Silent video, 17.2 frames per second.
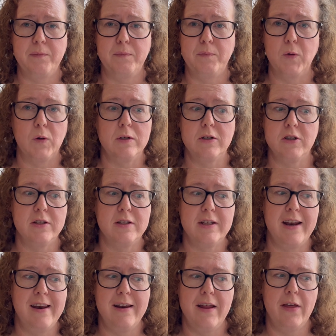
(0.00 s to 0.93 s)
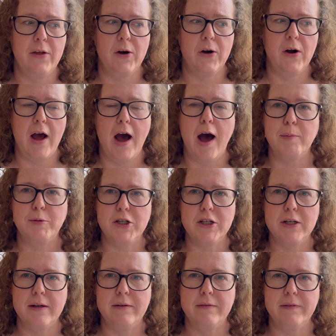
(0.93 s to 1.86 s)
for just another
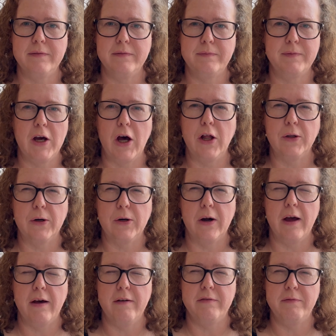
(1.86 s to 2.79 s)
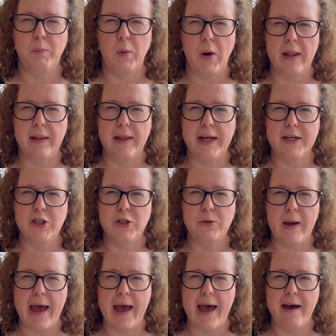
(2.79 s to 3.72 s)
option of color of bralette to
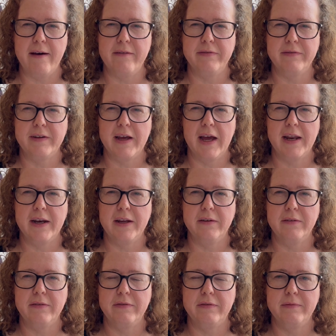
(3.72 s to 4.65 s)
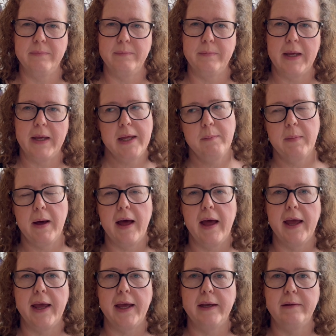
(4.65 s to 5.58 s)
have kind of in
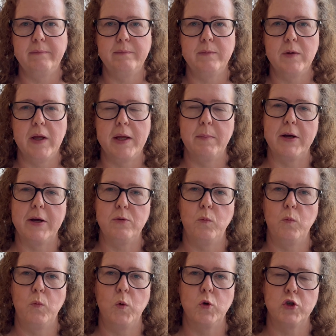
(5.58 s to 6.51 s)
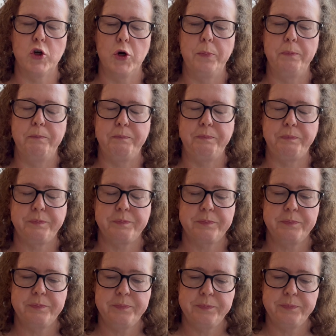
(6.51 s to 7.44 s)
my wardrobe.
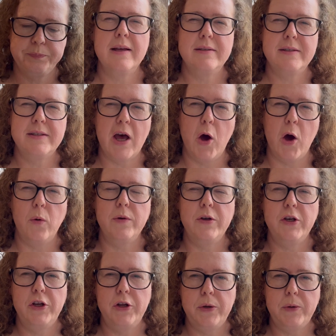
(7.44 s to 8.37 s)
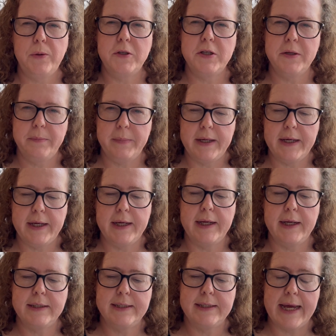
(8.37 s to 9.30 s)
So, new to
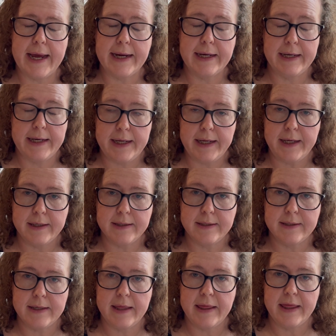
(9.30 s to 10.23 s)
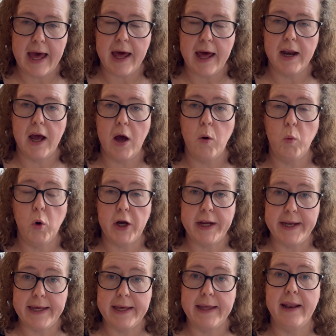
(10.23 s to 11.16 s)
me techniques that were
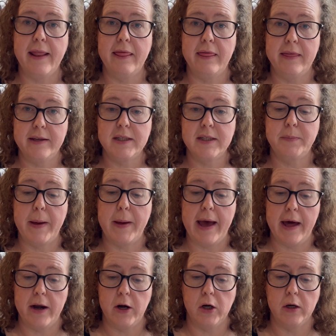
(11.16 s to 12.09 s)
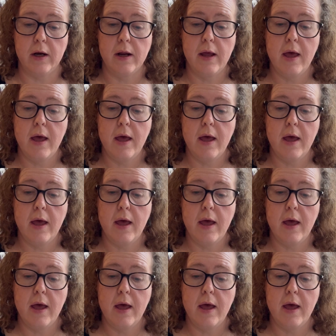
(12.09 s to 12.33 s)
in this pattern.